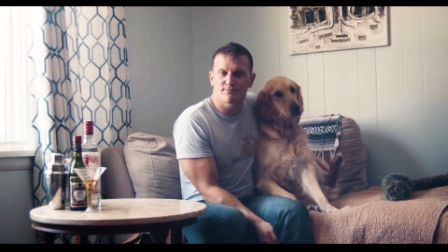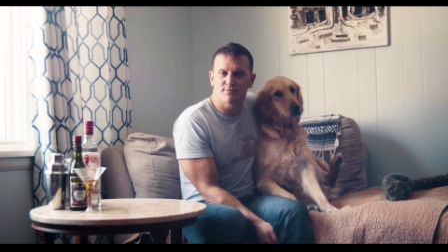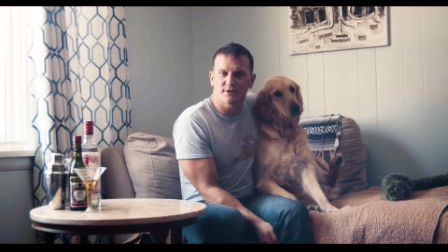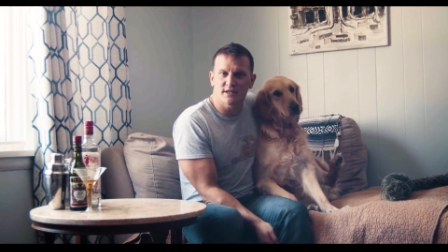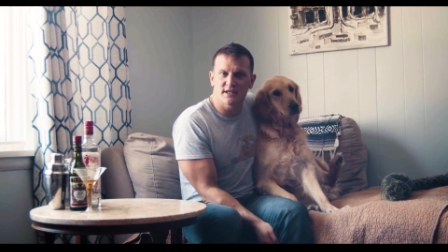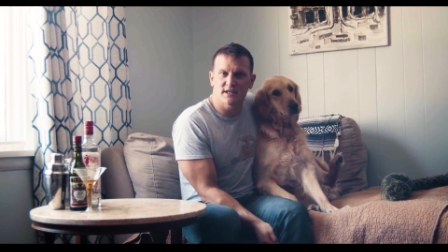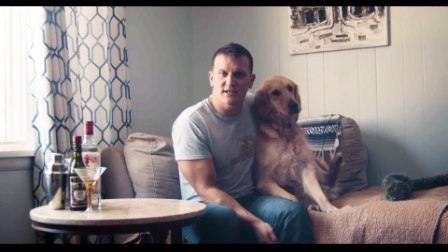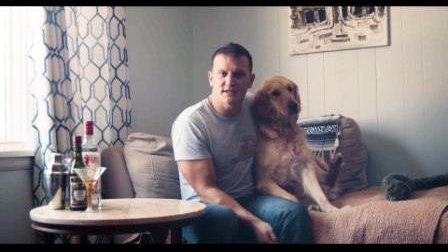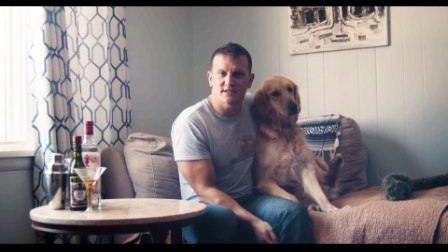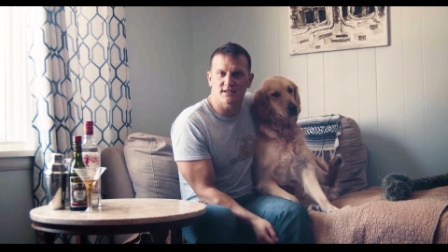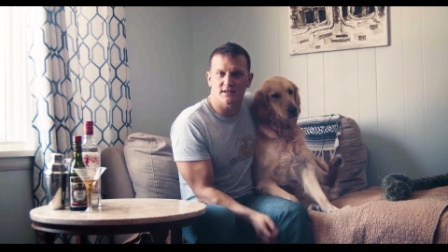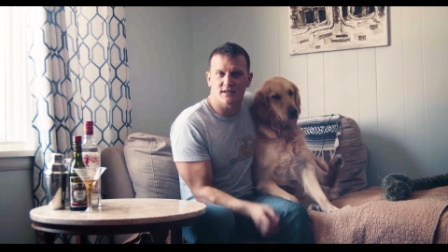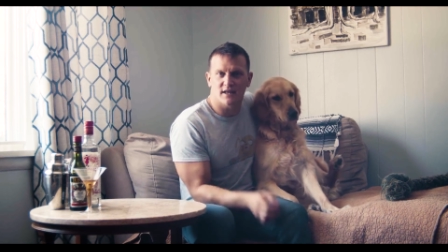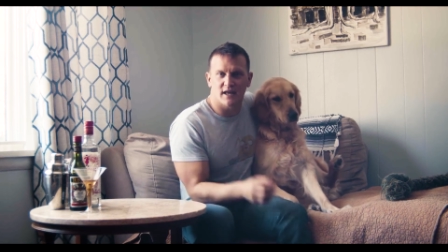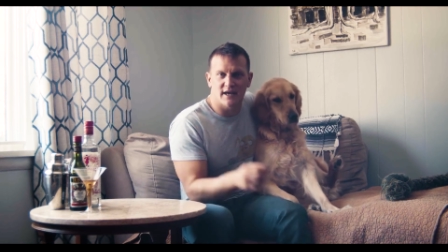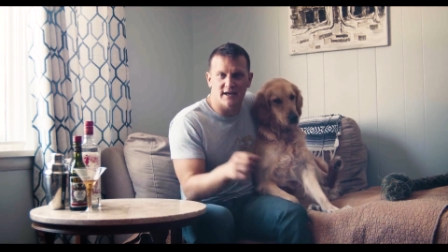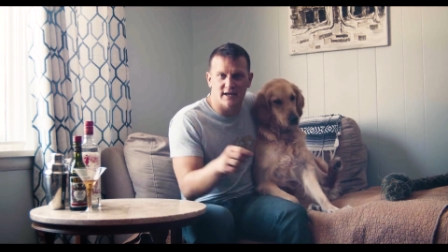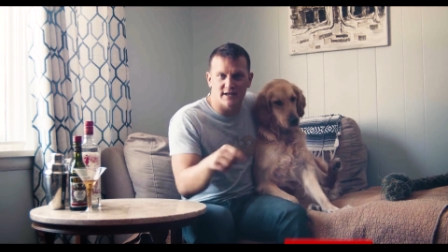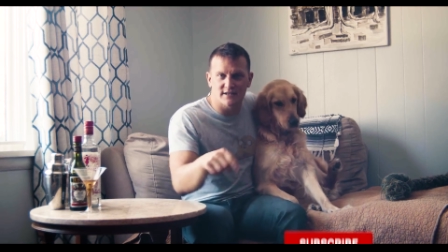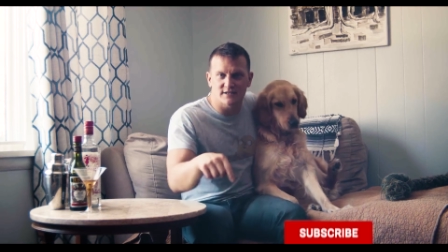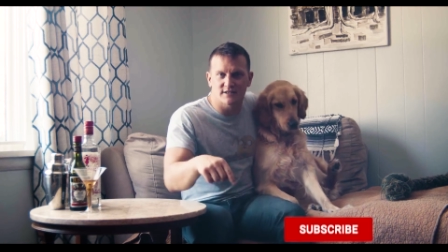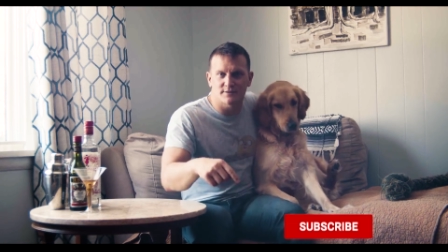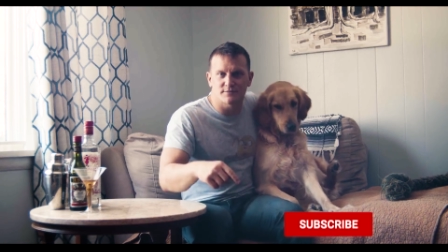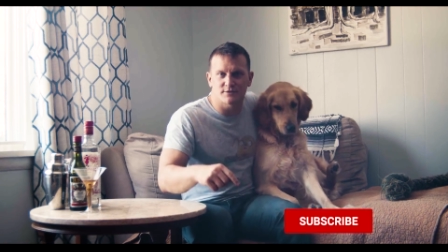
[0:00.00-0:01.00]
please
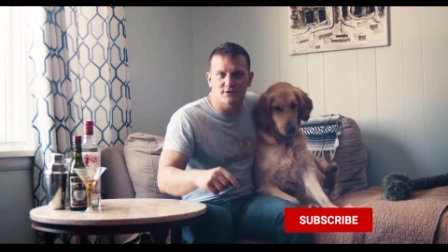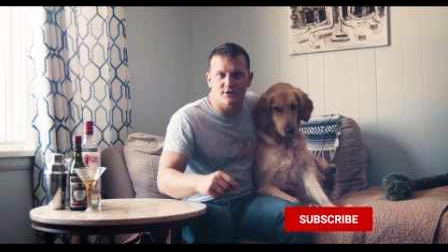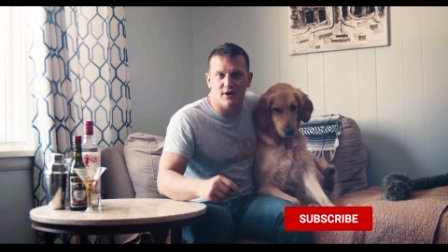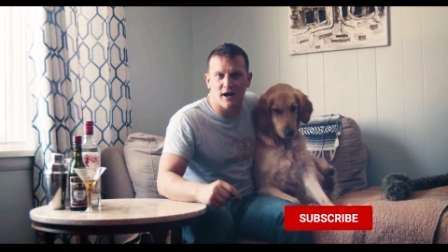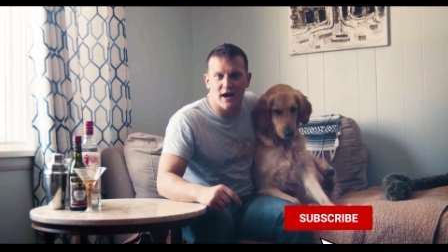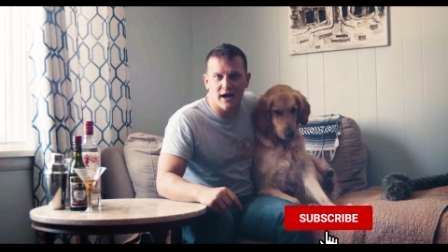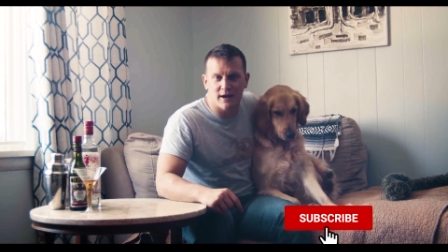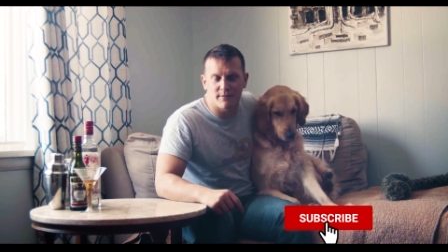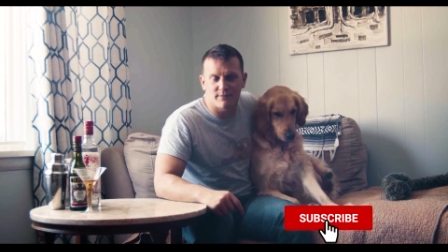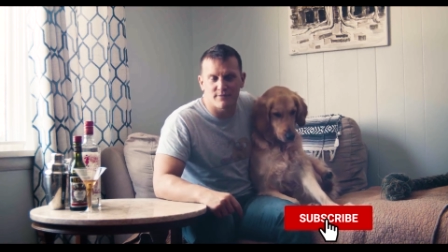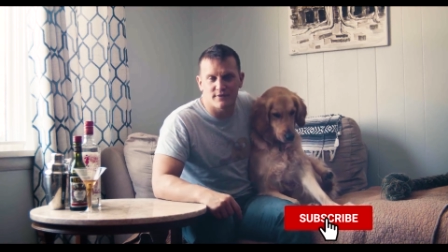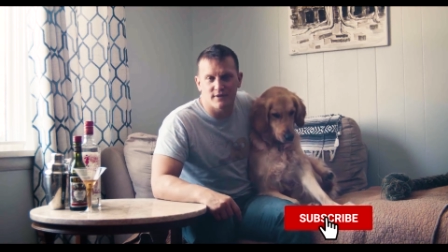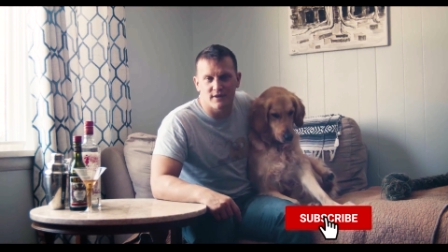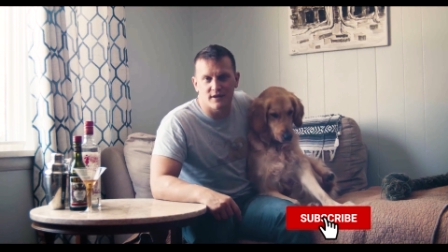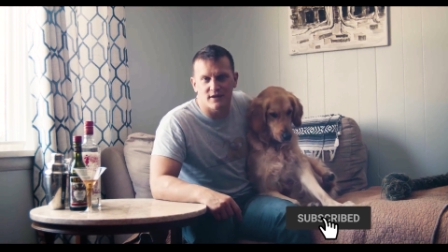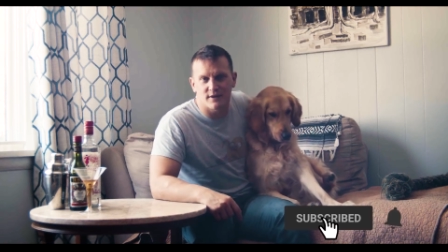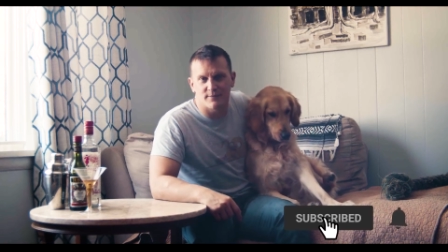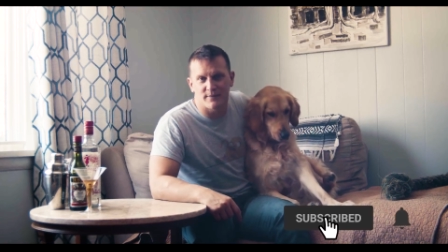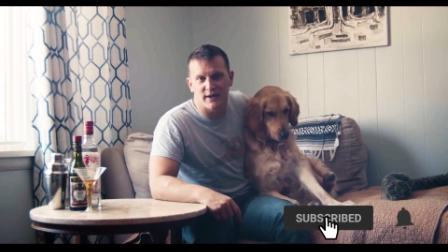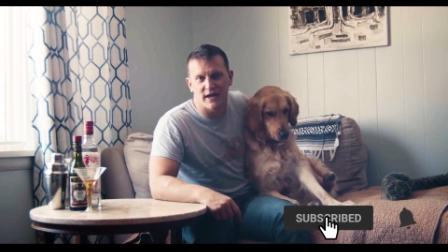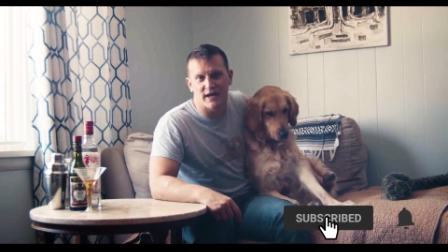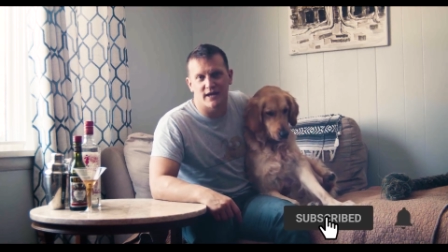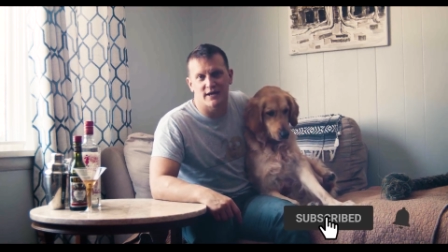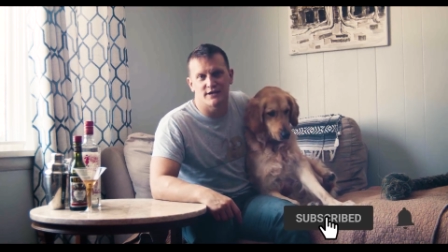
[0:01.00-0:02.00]
like and subscribe
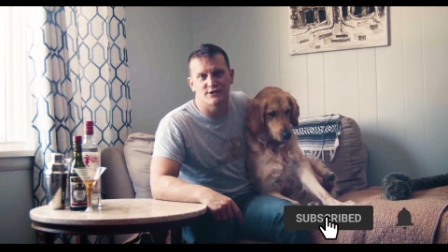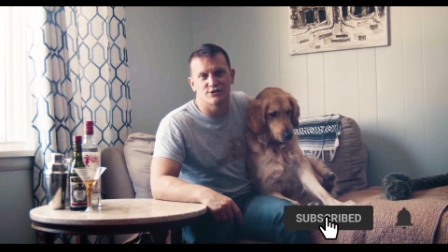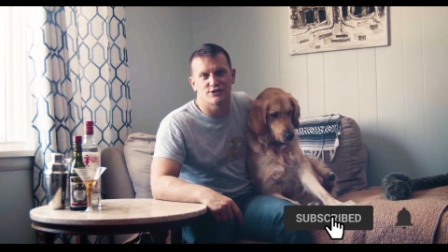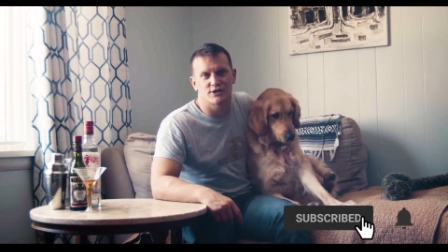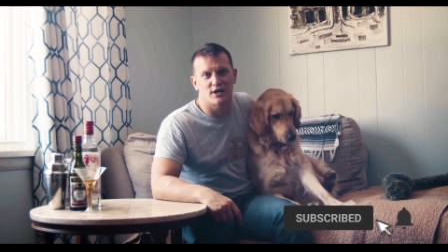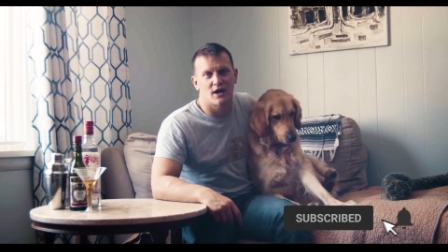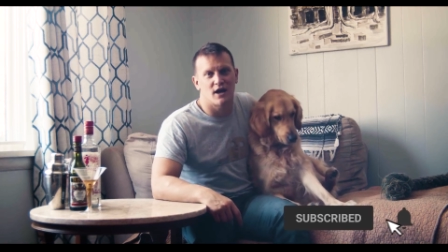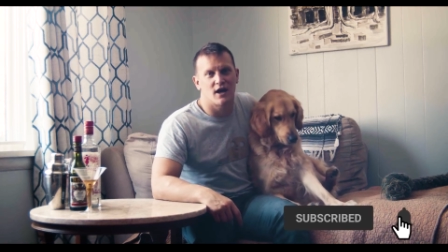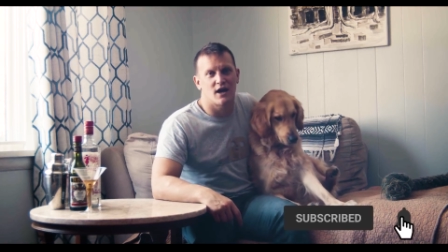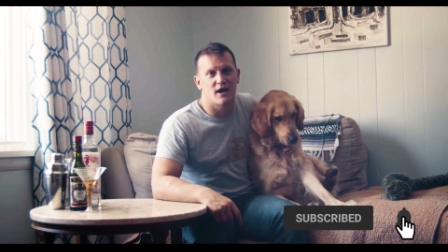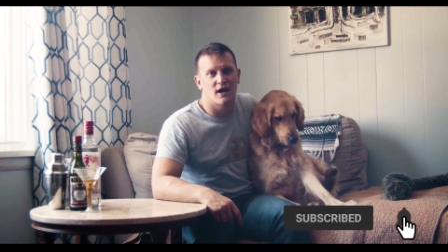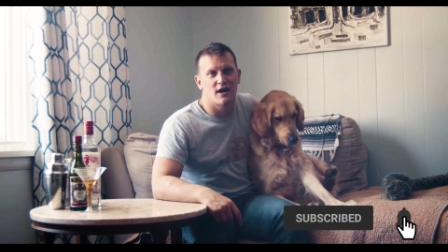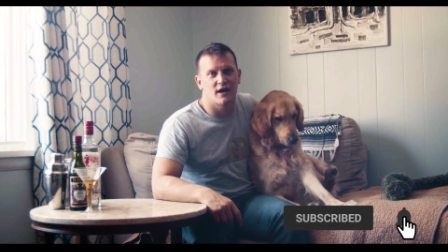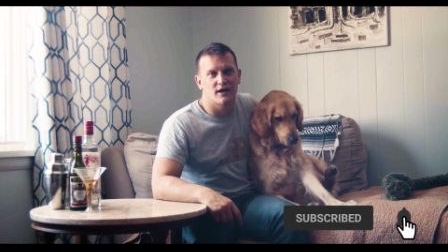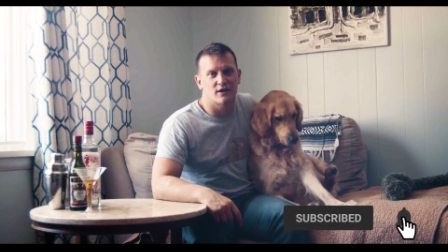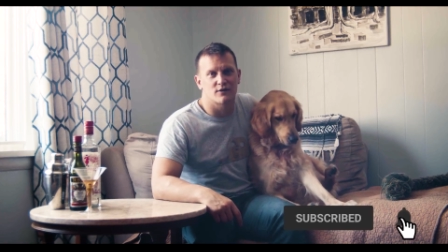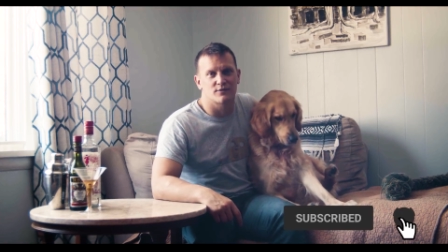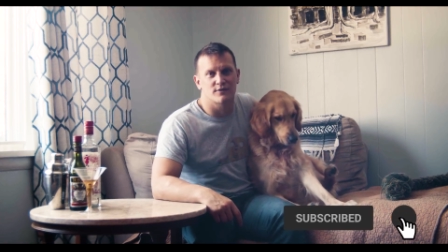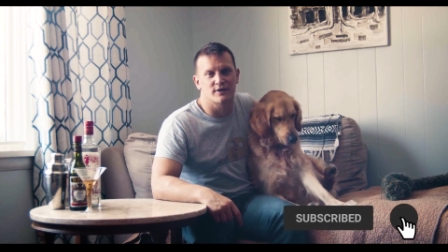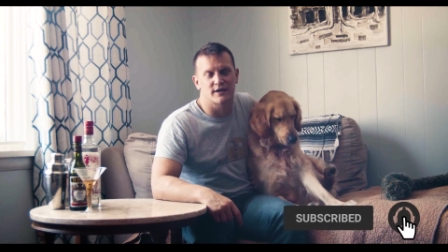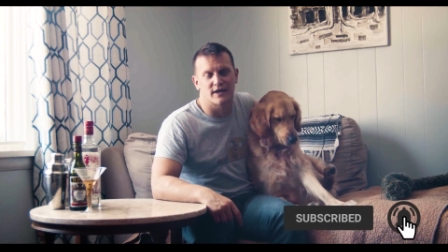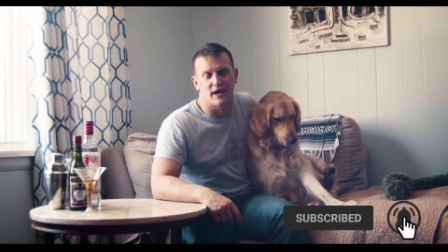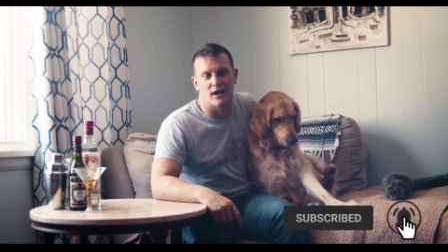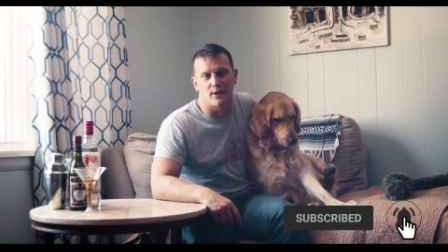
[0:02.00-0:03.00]
the page. Uh,
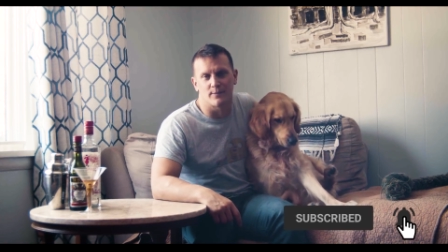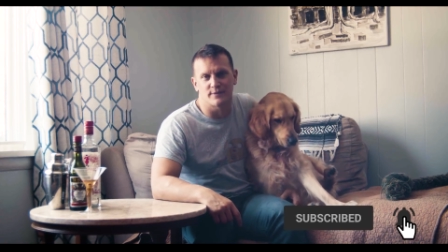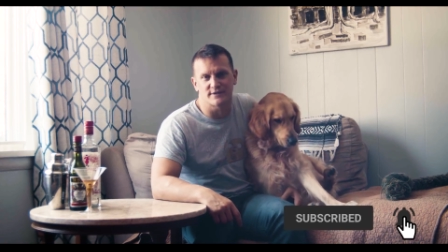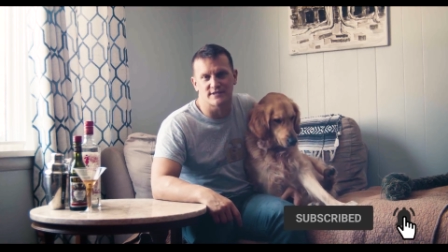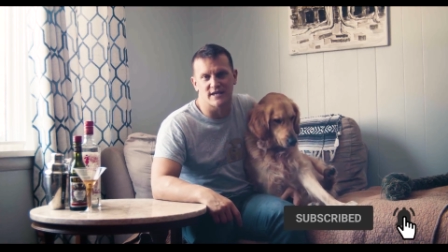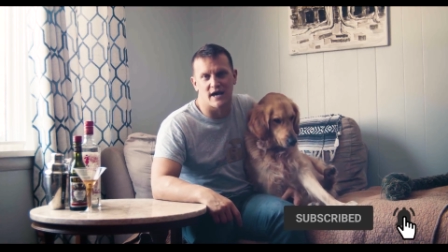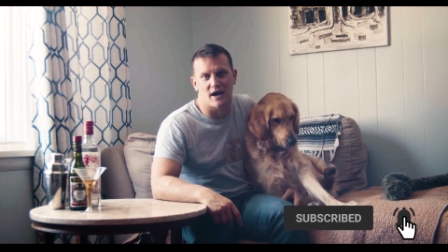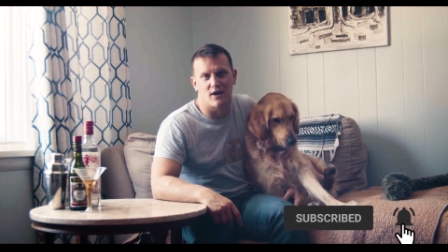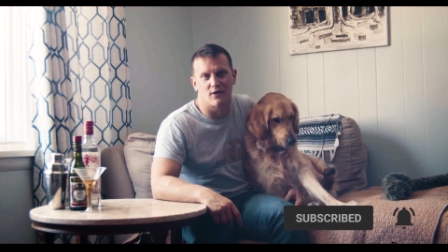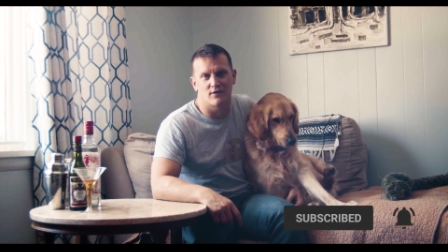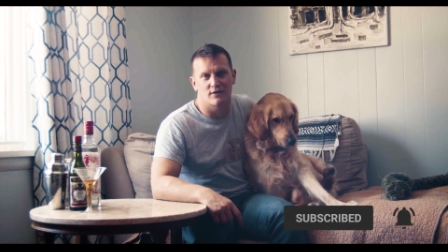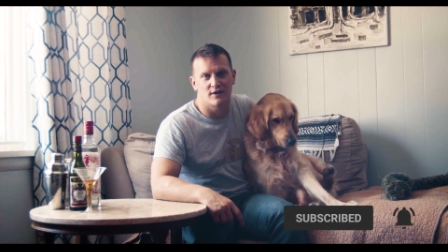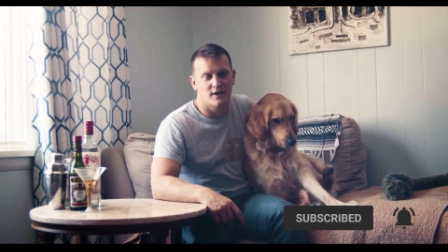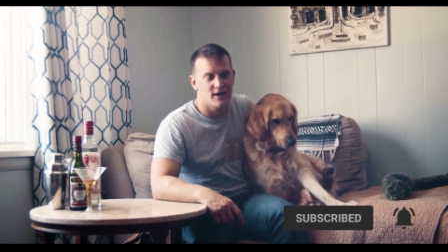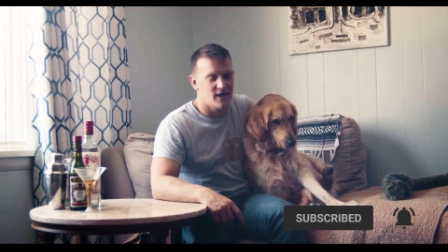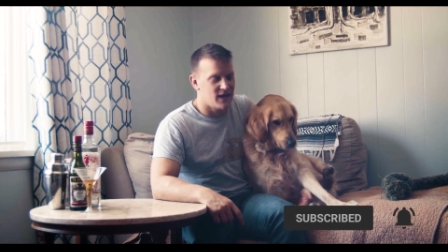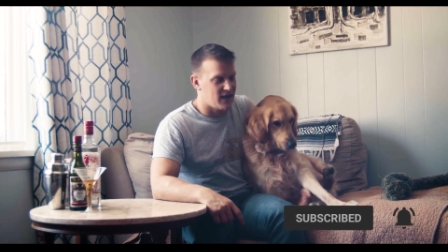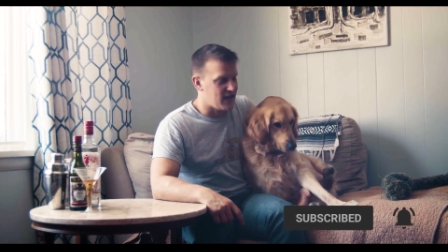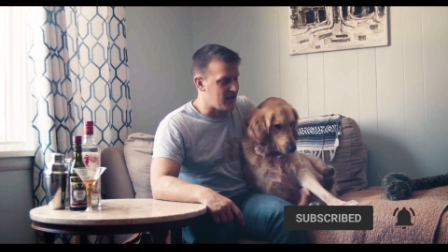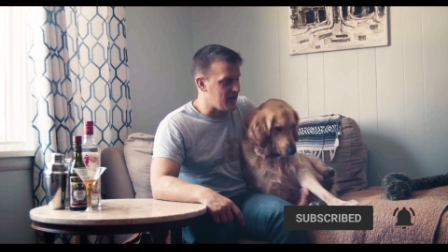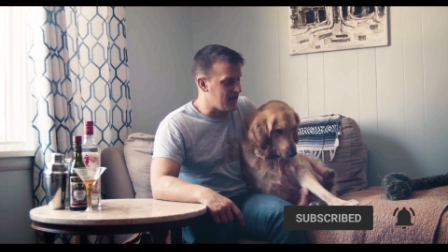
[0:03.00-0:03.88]
it'll really help us out.